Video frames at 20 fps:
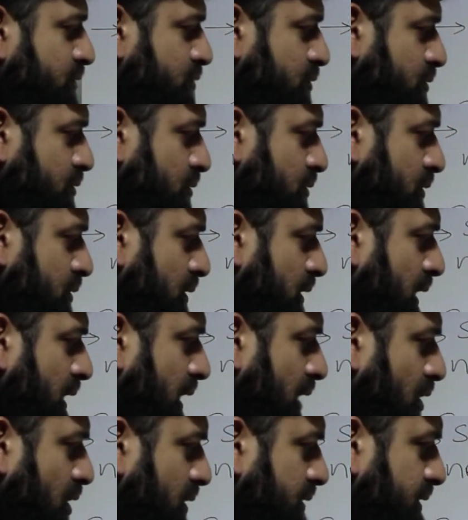2
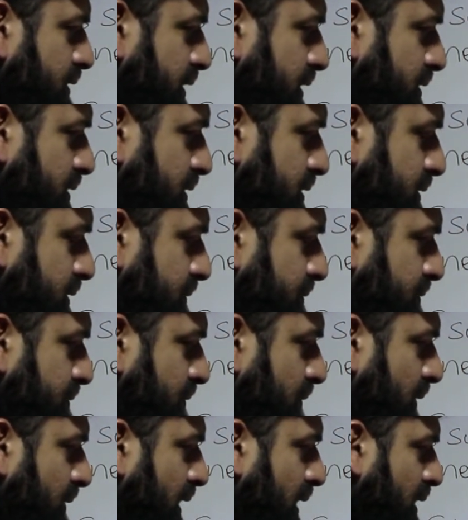octets
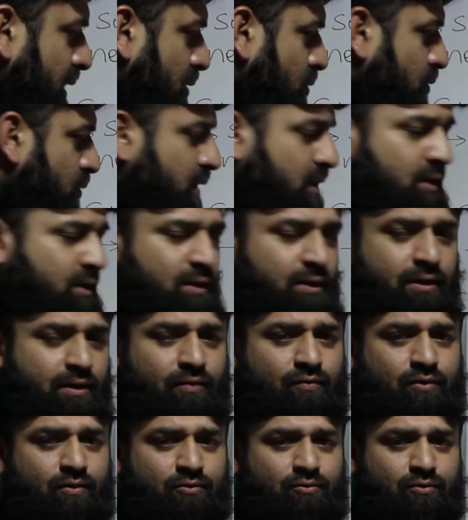will
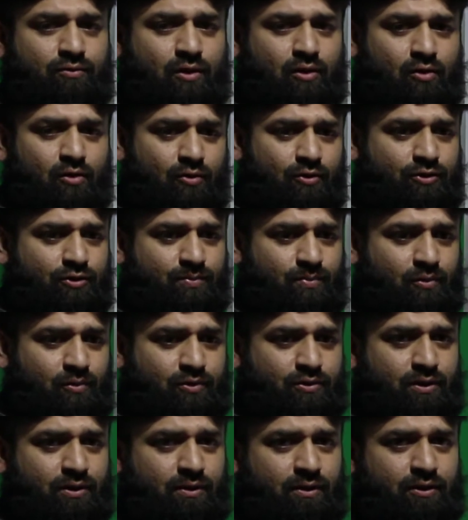refer to the host
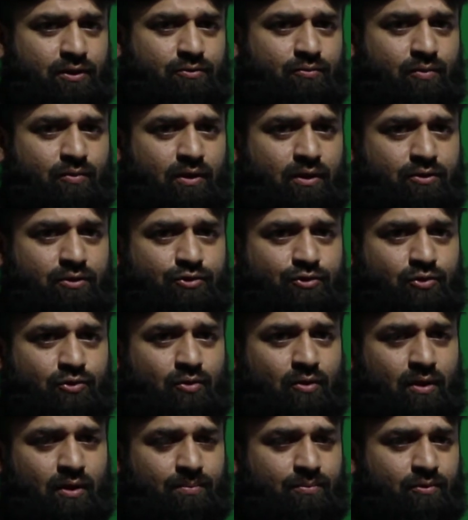portion. It will
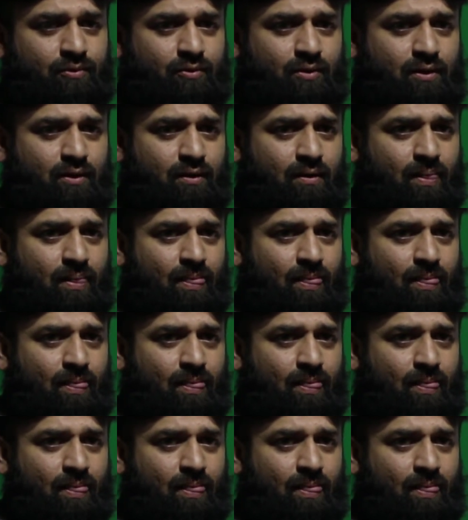show up your